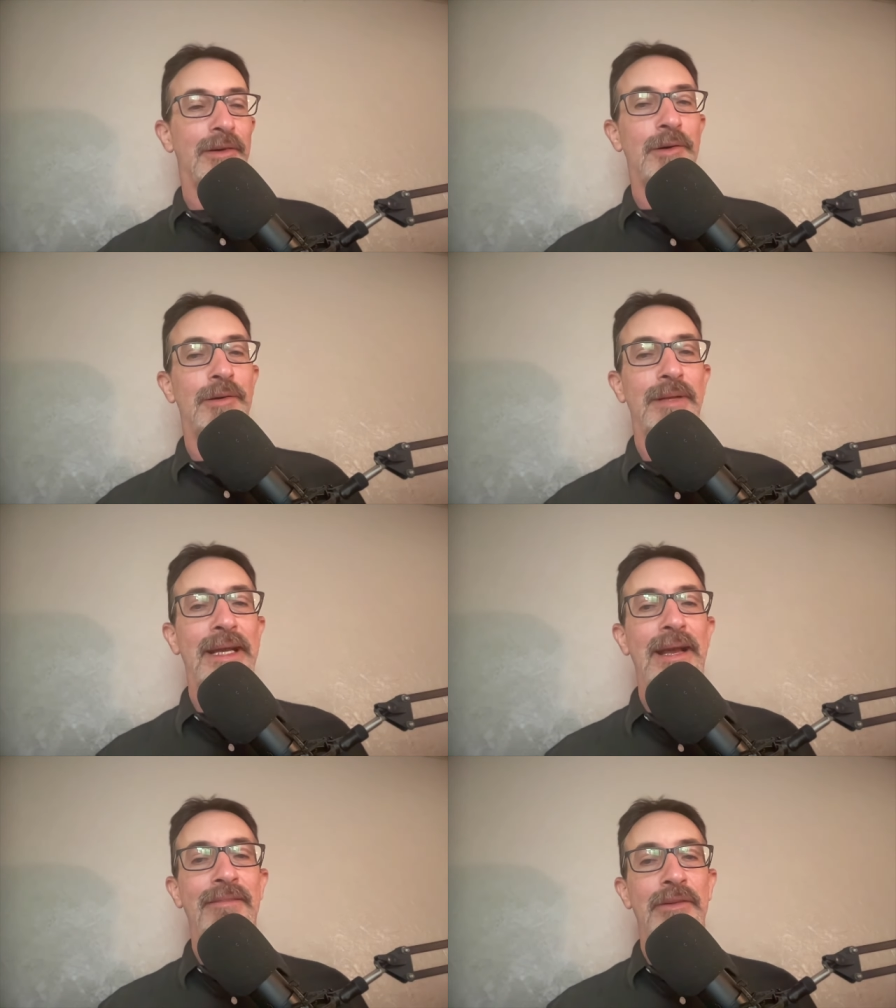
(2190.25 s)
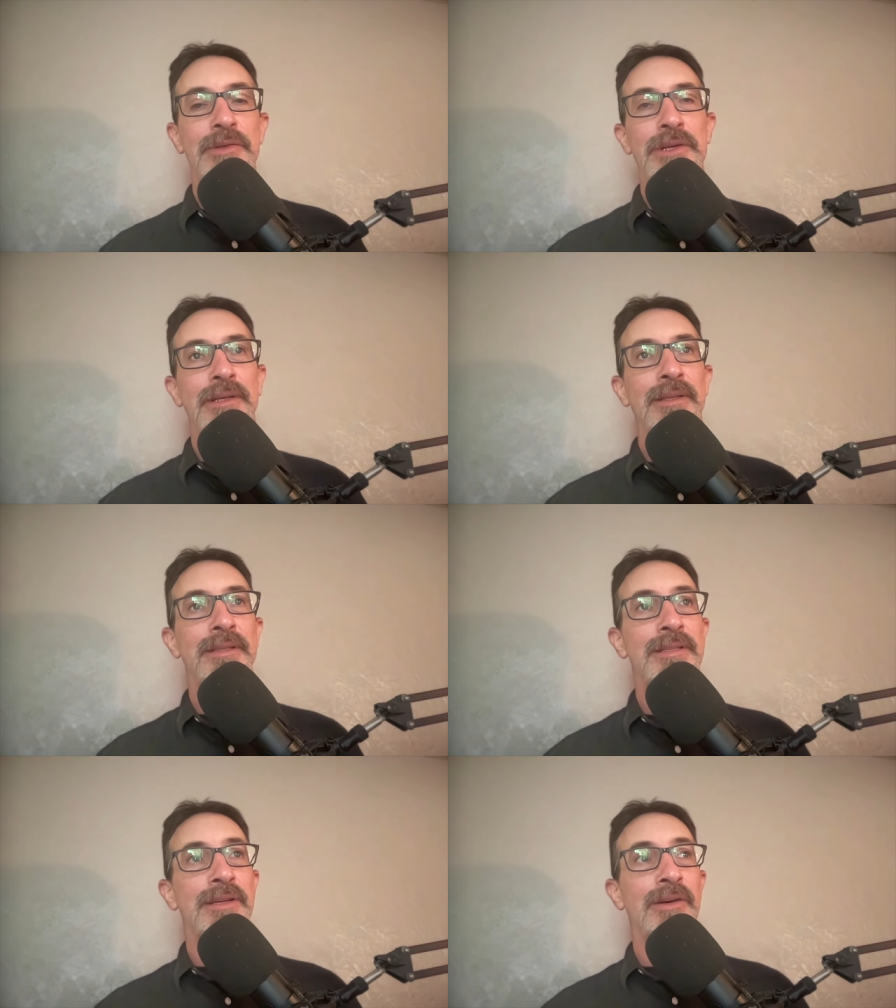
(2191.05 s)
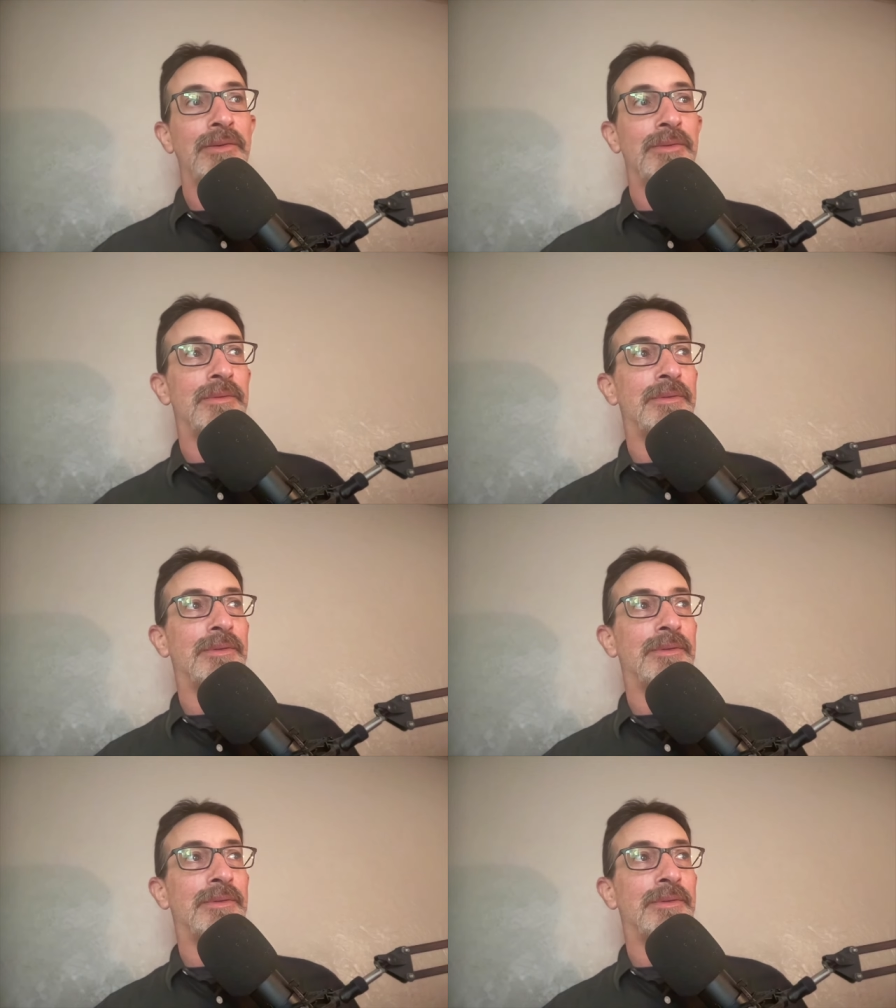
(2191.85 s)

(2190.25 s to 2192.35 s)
whole like evolution so